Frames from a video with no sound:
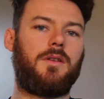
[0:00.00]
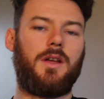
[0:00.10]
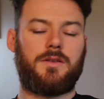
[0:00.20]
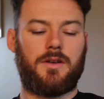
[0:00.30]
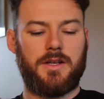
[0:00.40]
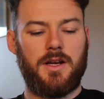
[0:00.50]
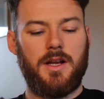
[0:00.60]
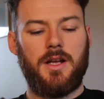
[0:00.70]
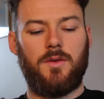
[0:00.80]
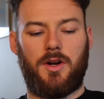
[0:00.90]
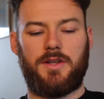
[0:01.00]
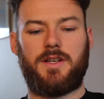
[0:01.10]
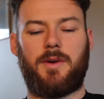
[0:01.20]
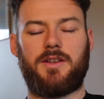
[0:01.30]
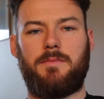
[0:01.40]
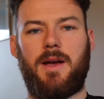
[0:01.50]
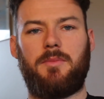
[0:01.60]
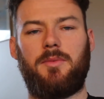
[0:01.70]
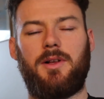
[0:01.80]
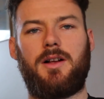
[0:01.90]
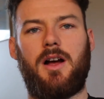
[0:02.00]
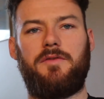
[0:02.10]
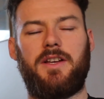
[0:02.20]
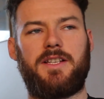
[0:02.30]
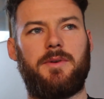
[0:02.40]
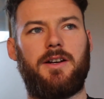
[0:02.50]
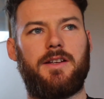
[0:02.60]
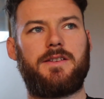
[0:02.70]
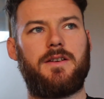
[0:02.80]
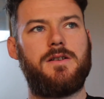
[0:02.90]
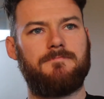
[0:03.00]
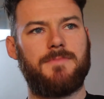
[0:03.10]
Yeah, it's good. Okay. What is your most memorable coffee experience?